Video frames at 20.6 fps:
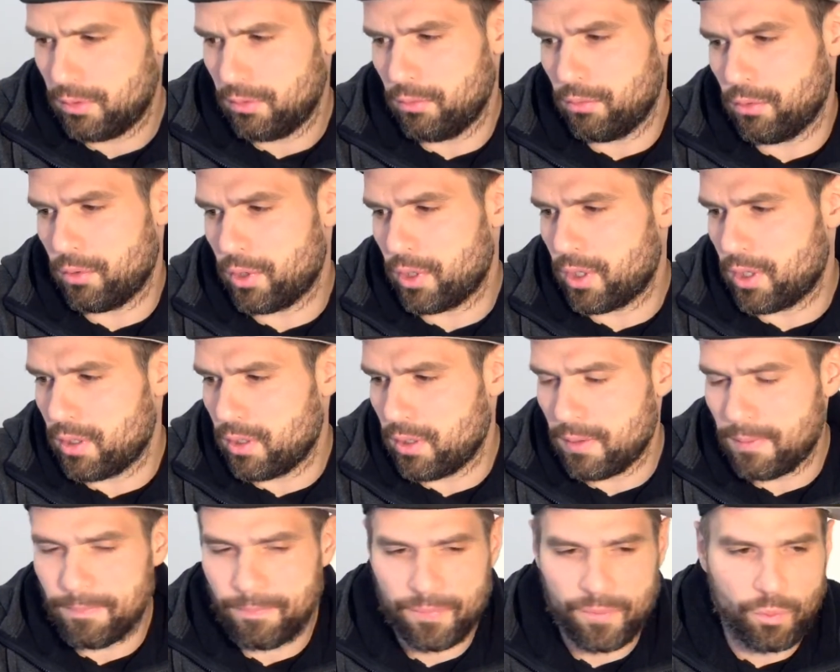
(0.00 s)

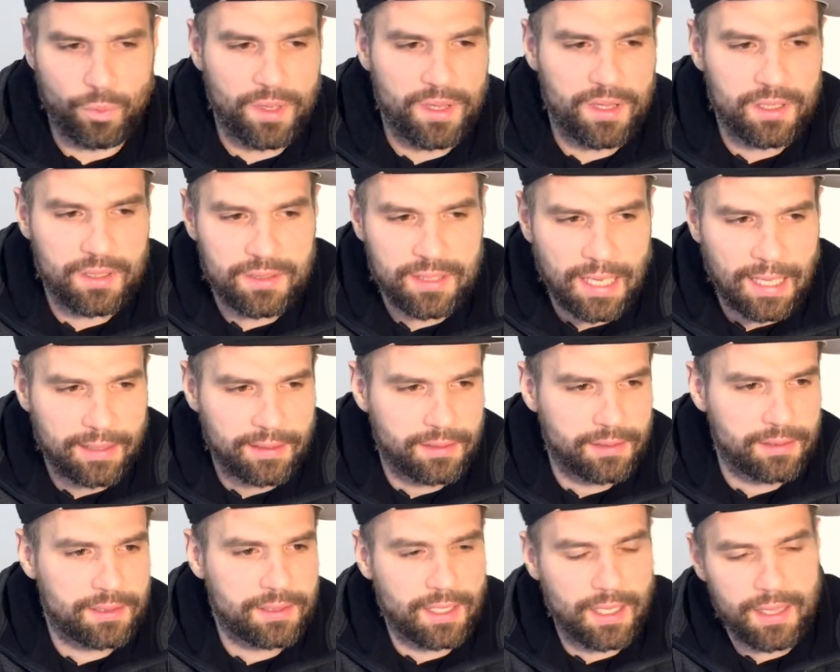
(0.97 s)
or when the
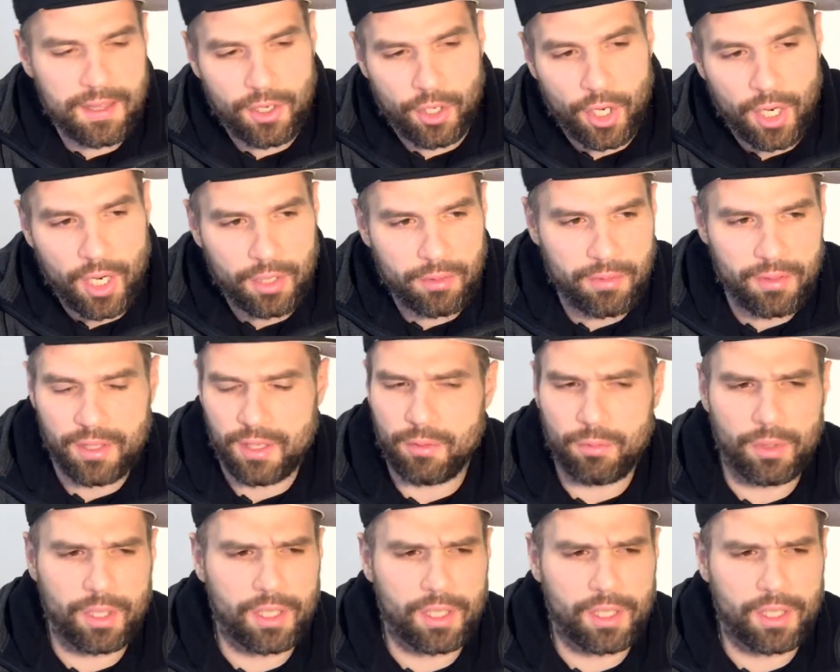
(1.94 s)
Italians say they're hungry, they